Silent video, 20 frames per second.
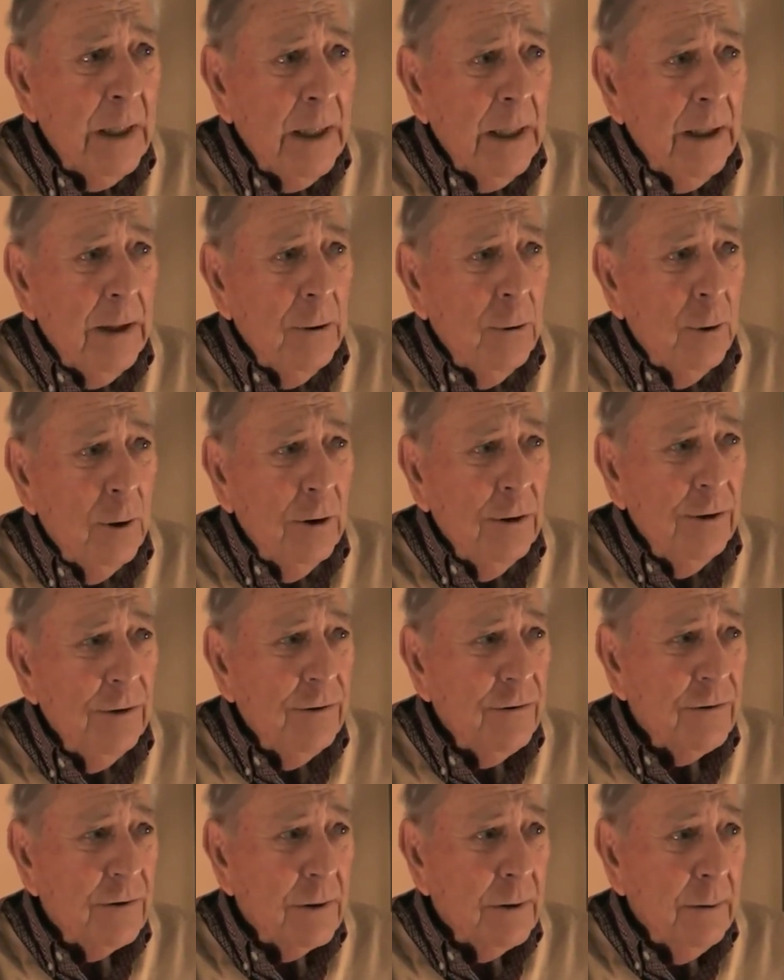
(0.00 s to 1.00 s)
And all
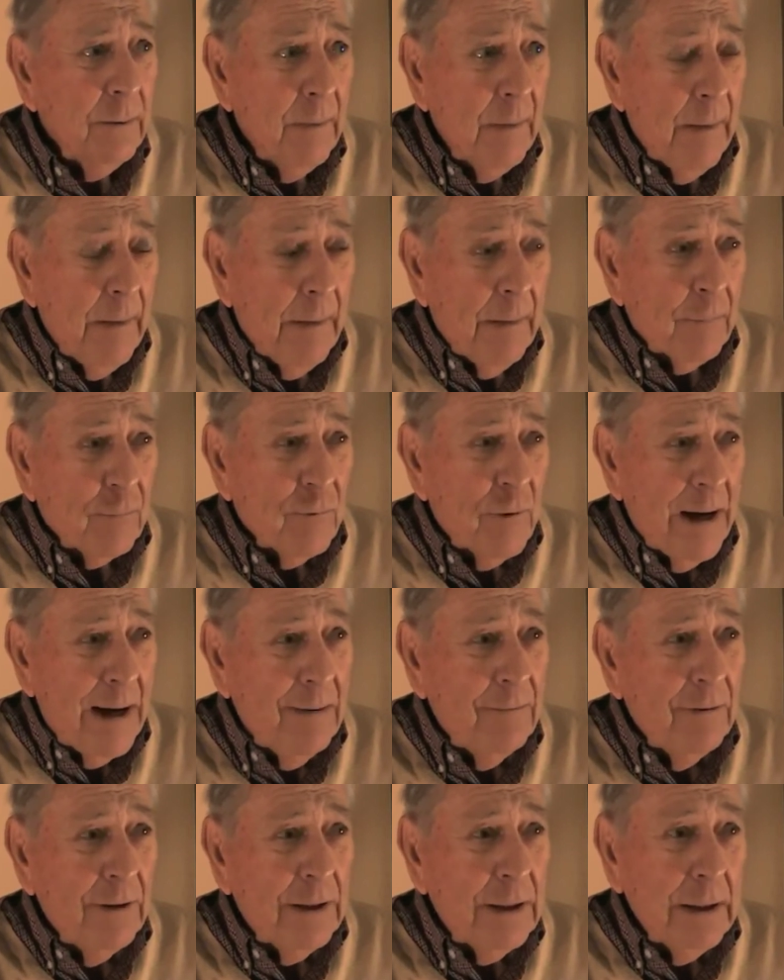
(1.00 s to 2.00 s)
this
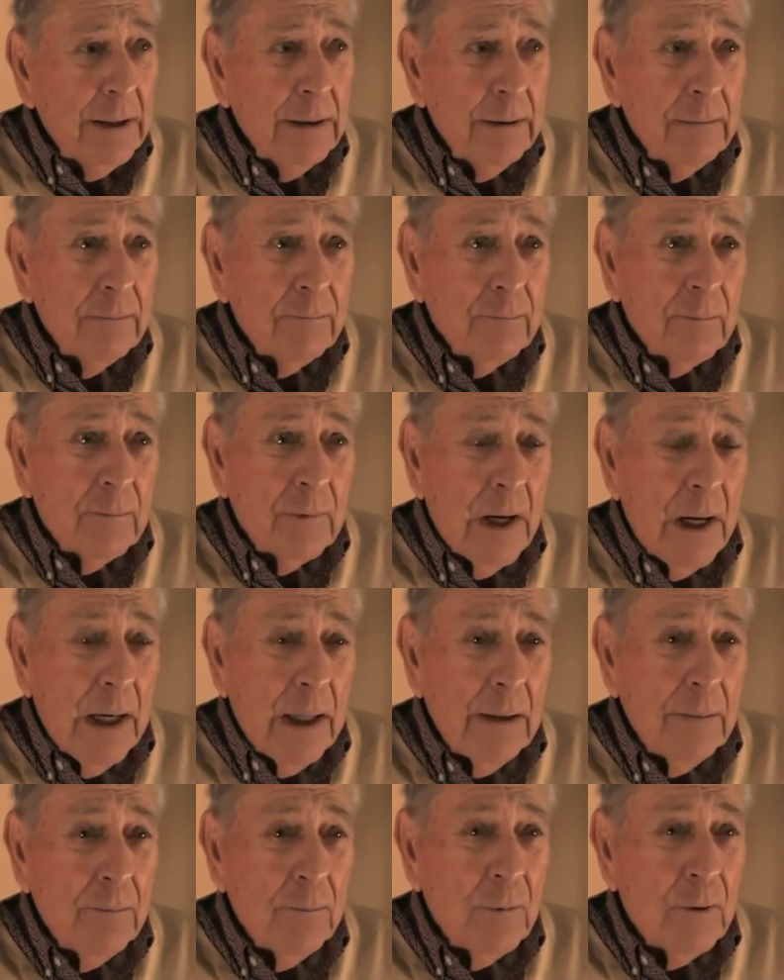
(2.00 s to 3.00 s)
traveling and
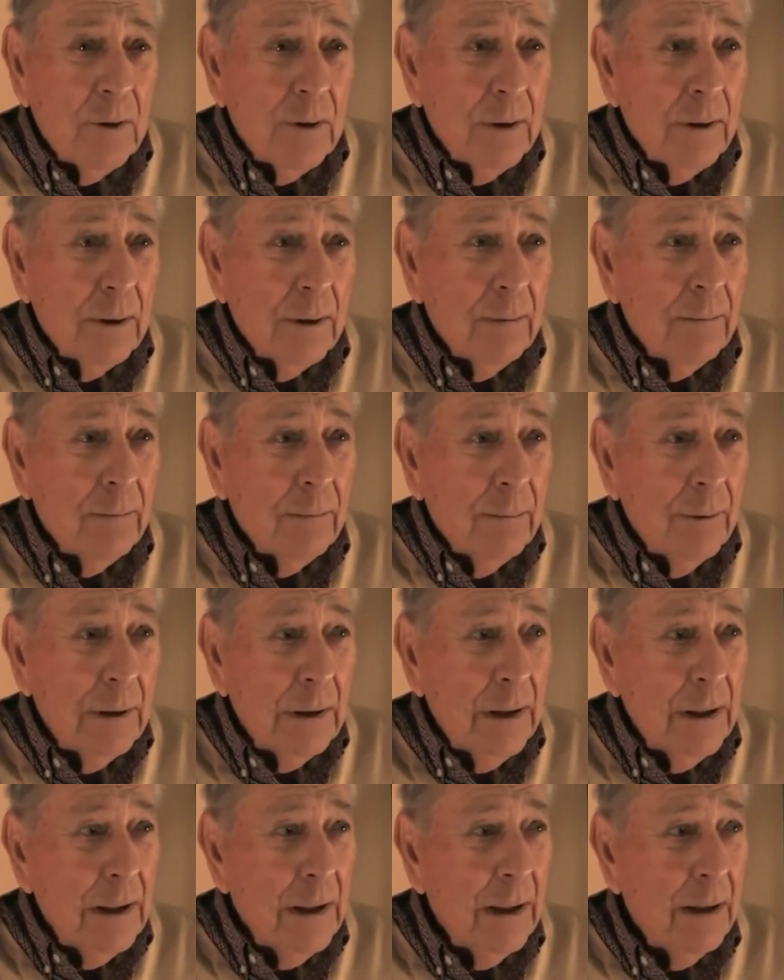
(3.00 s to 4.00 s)
time
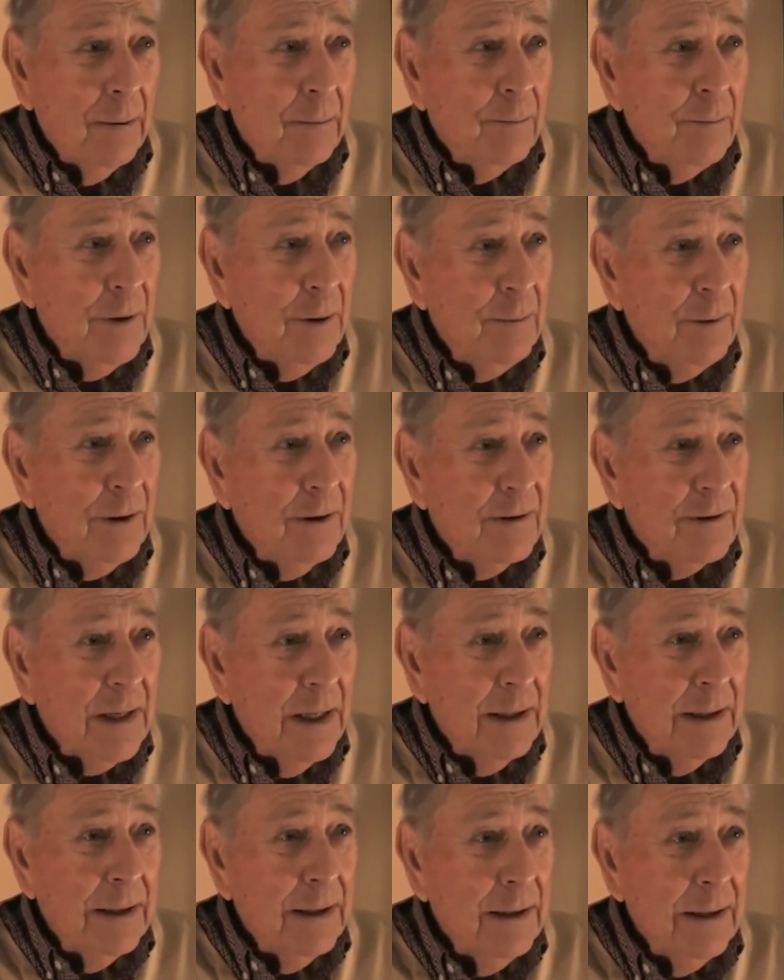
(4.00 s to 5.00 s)
really helped me, because
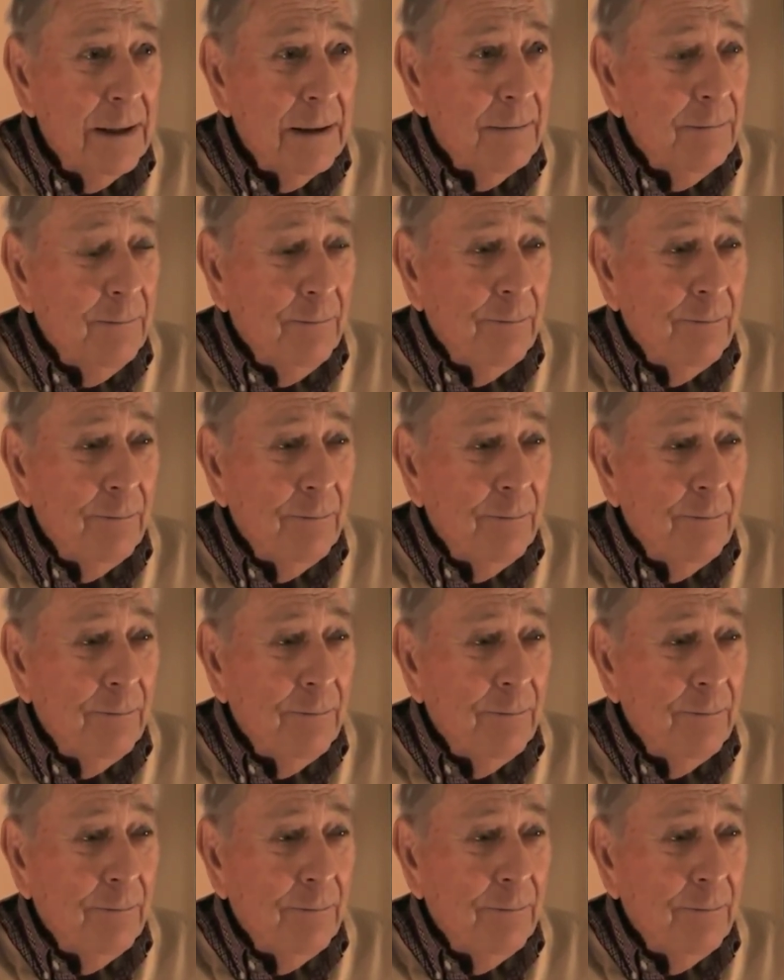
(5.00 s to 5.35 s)
I didn't